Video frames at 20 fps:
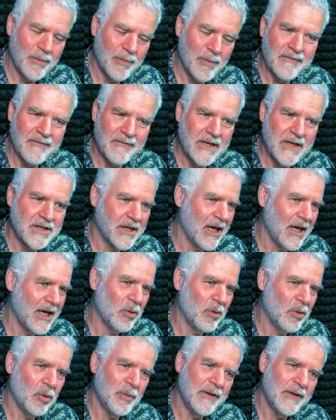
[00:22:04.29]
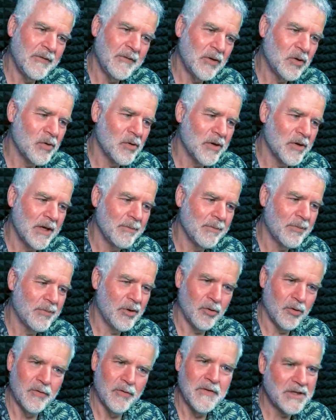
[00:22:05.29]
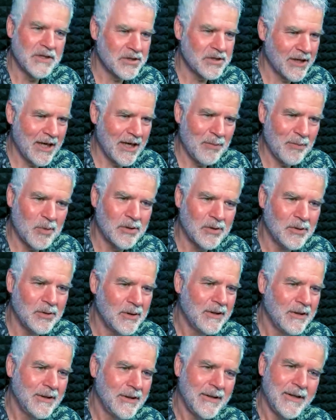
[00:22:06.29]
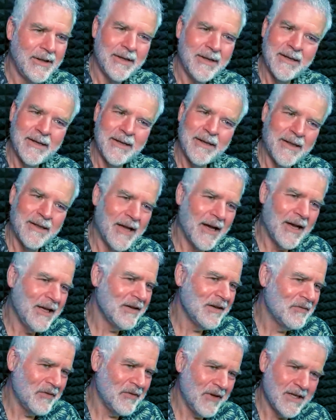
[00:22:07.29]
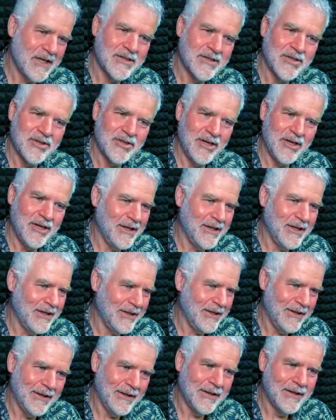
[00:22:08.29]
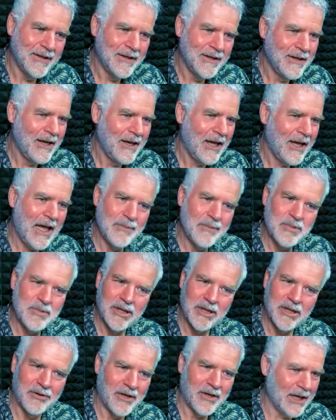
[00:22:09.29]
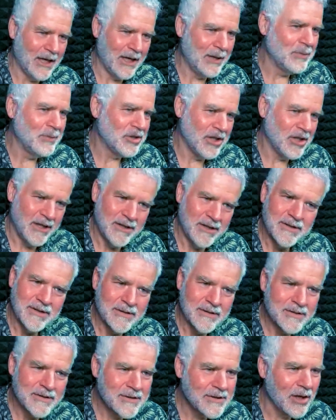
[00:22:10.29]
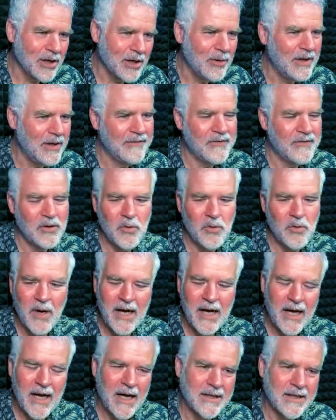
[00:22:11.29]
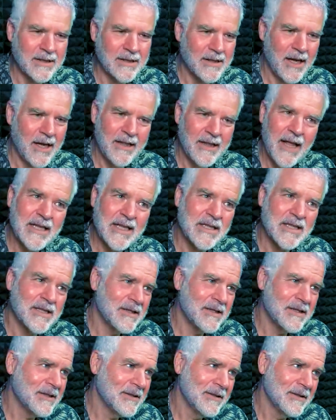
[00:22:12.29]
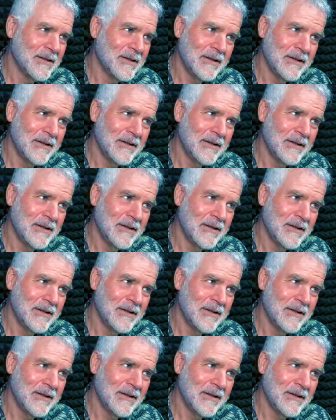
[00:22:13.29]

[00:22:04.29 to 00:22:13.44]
about venture capital, but if you're talking pure venture capital, they invest in absolute game changers. Yep. So if you aren't, and that's